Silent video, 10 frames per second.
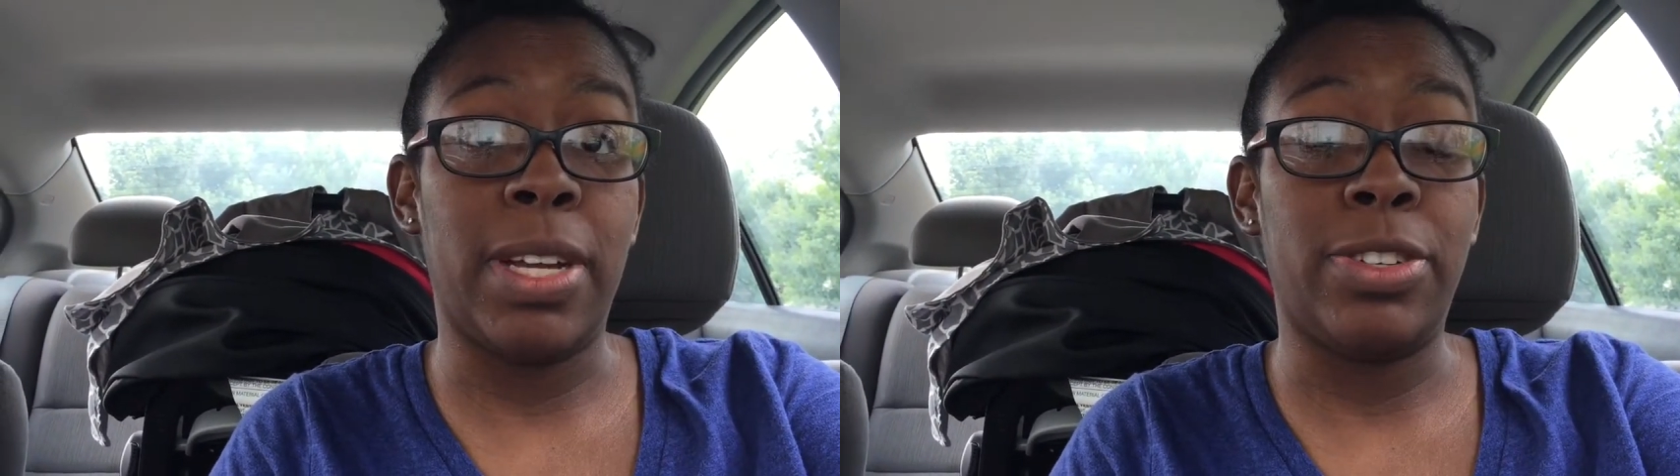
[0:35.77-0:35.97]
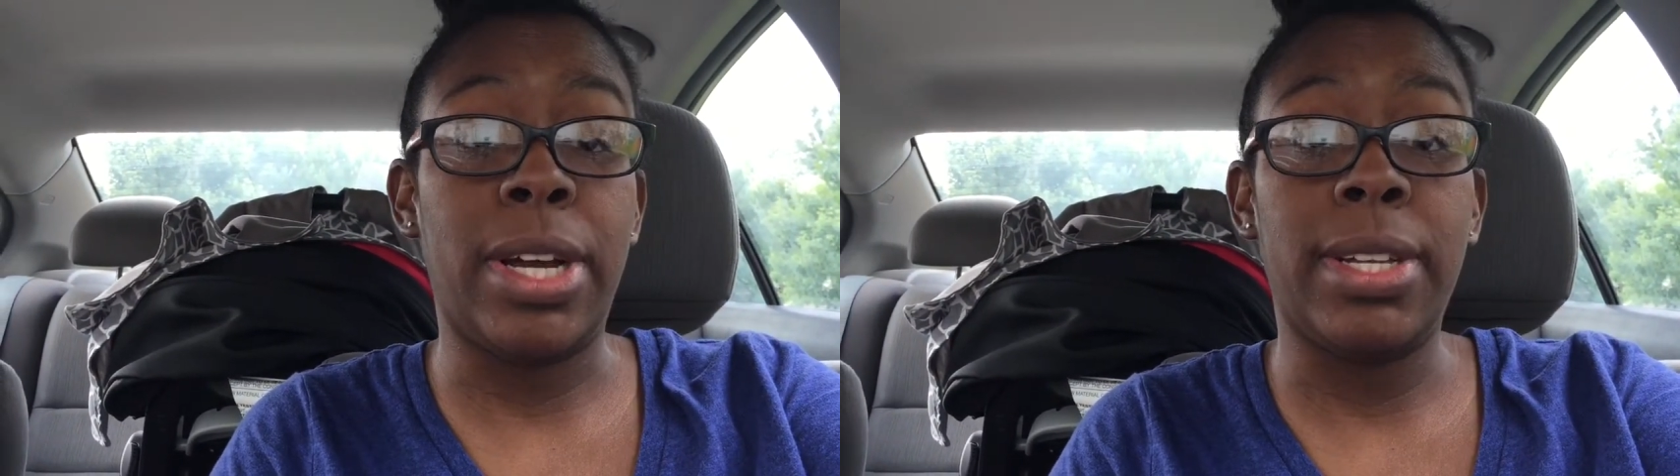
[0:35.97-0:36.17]

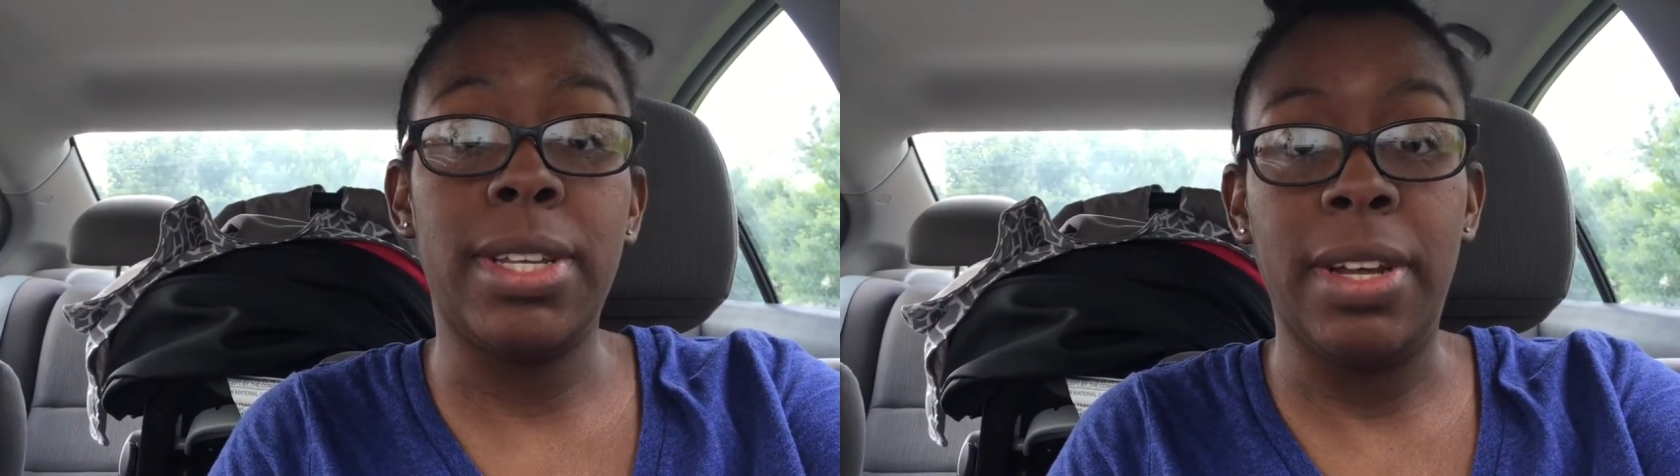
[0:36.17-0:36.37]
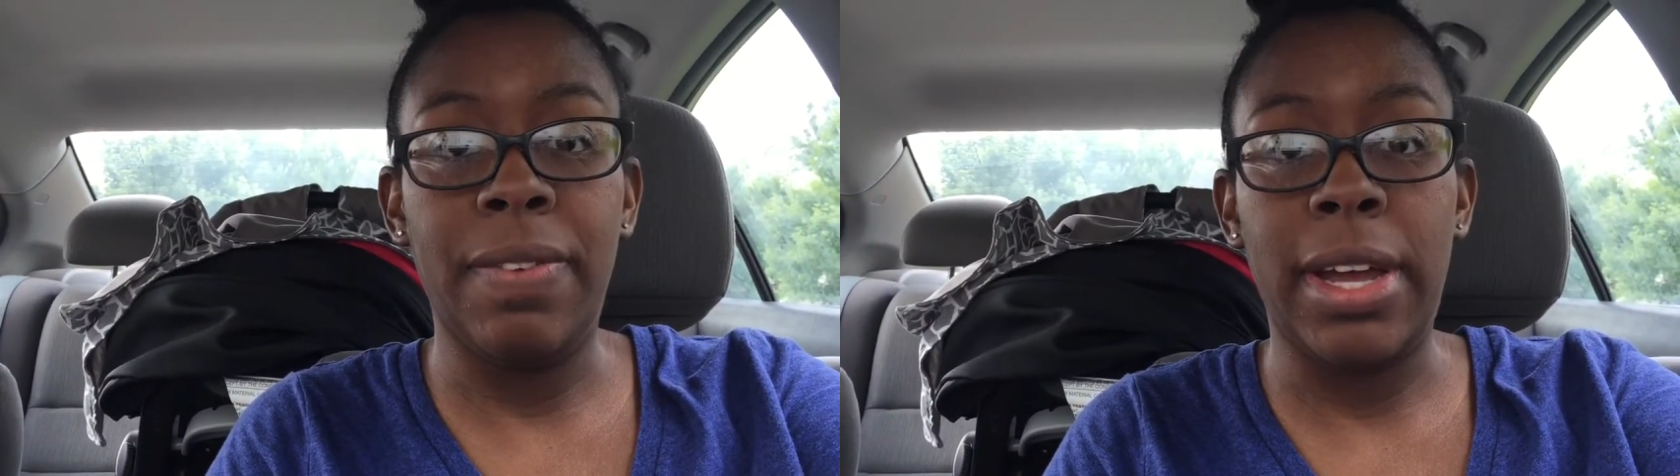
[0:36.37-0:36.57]
I tried to
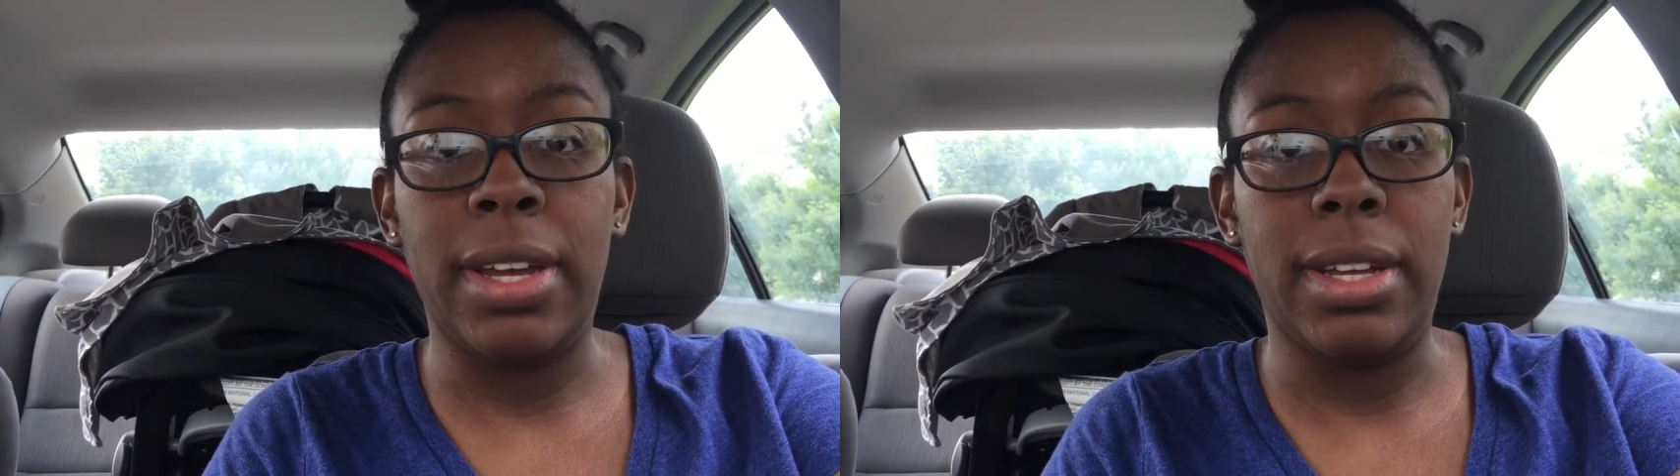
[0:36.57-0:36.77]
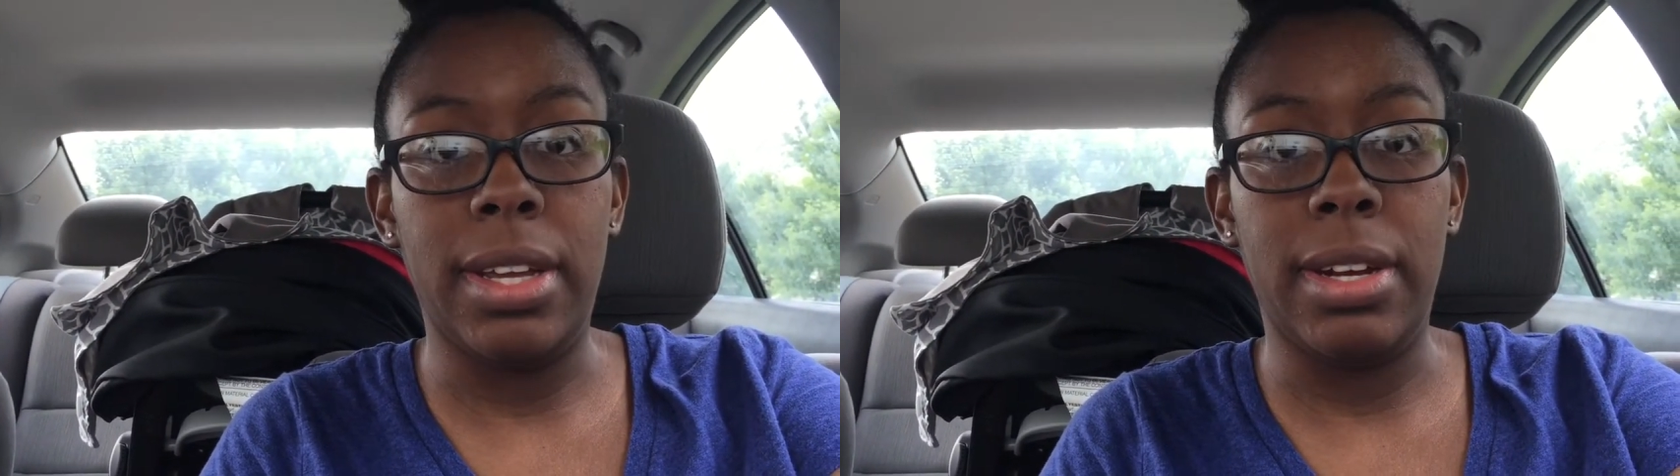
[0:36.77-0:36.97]
see if I
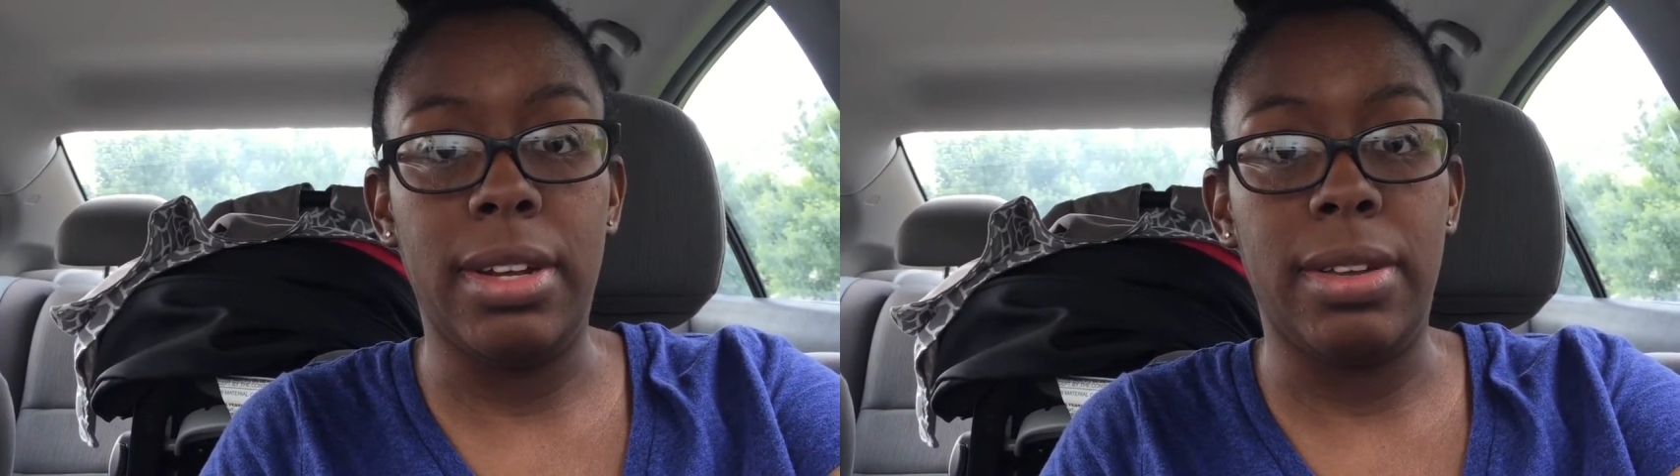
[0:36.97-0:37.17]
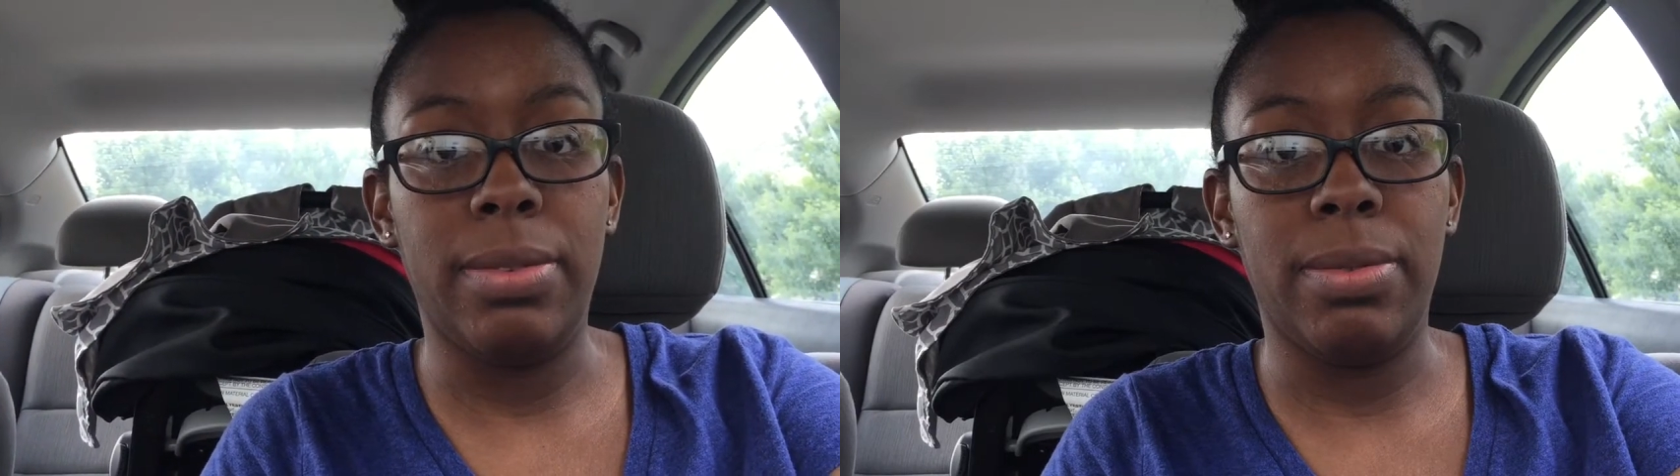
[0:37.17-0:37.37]
could get
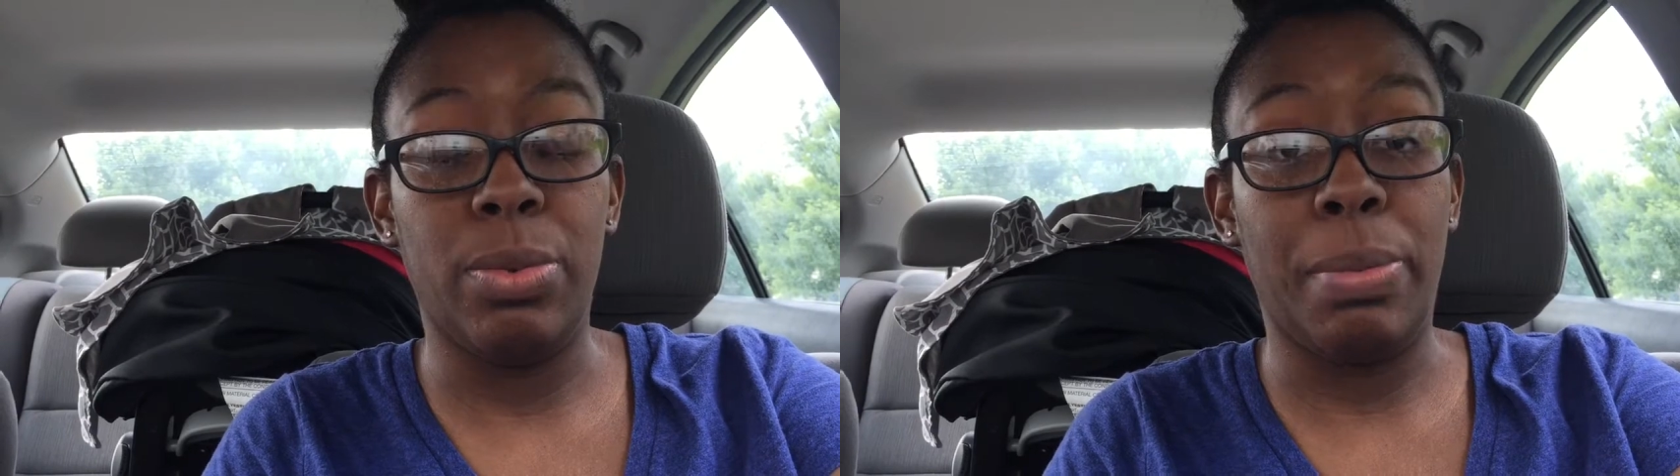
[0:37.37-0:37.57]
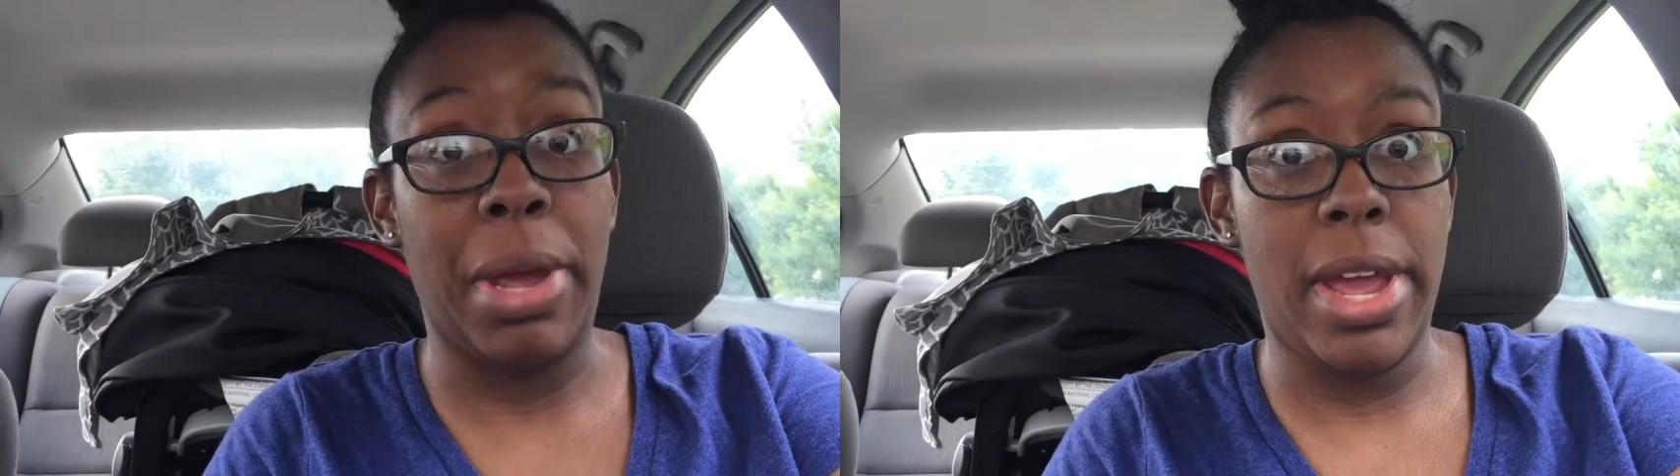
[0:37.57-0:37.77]
it
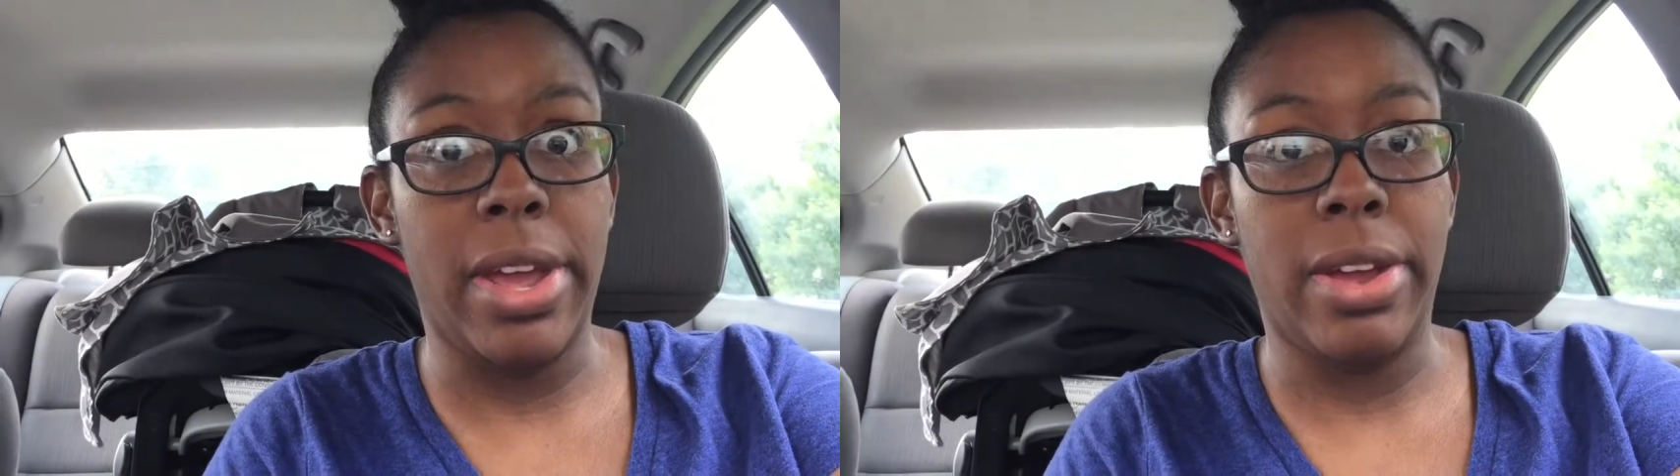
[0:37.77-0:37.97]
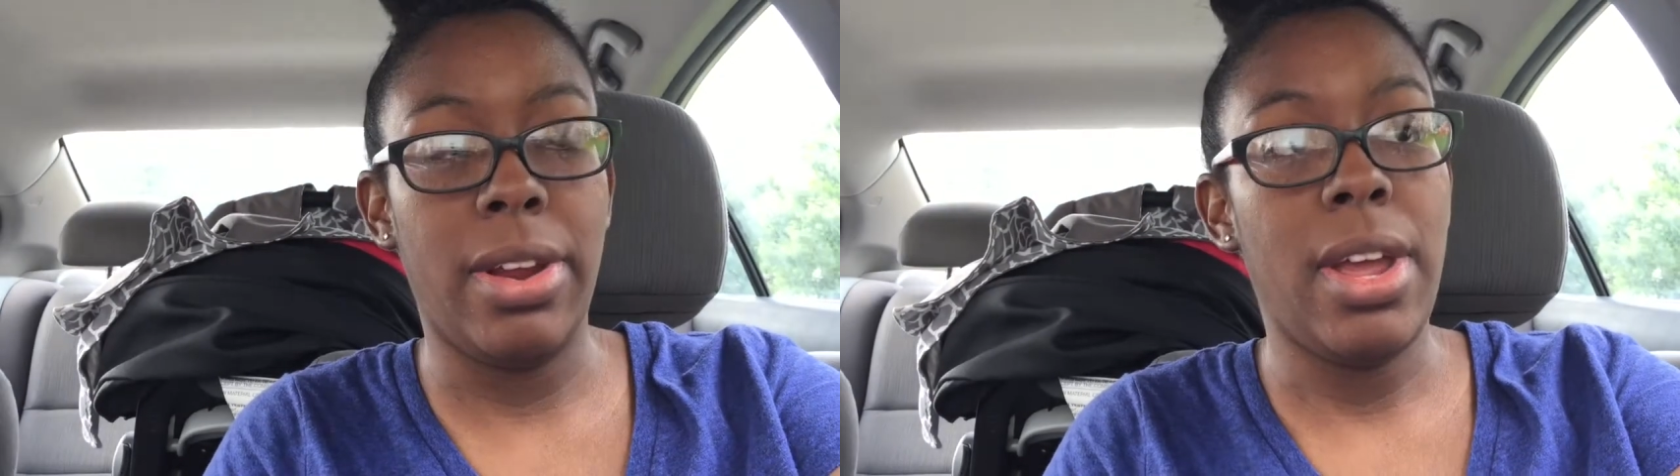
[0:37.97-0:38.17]

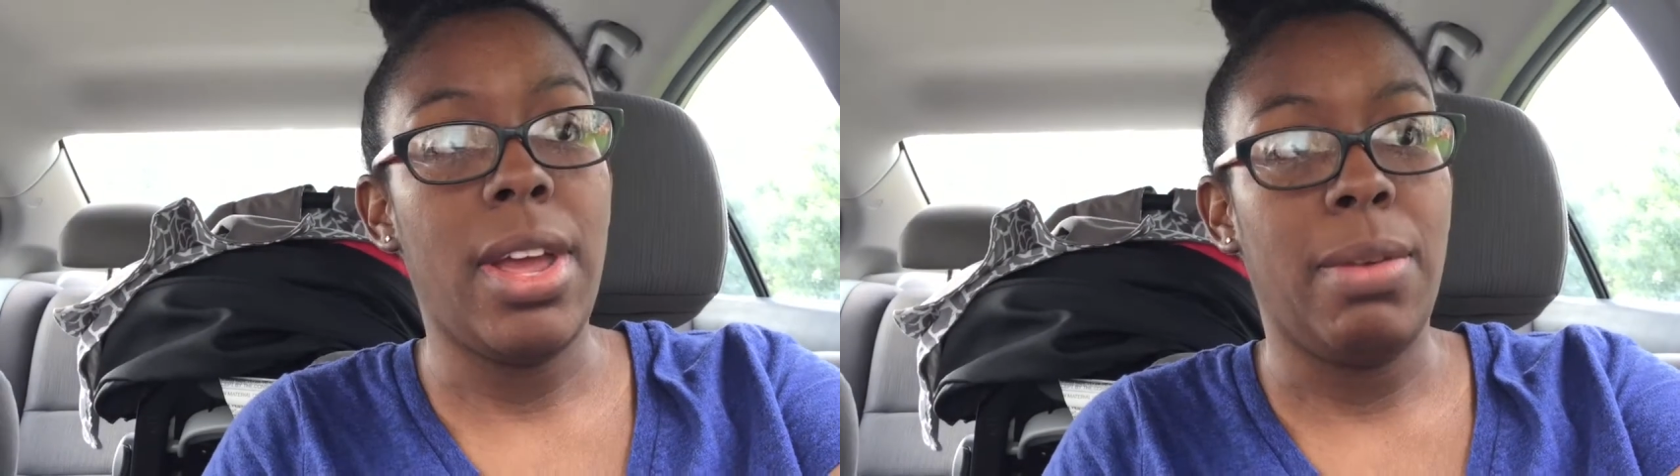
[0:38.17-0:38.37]
repaired,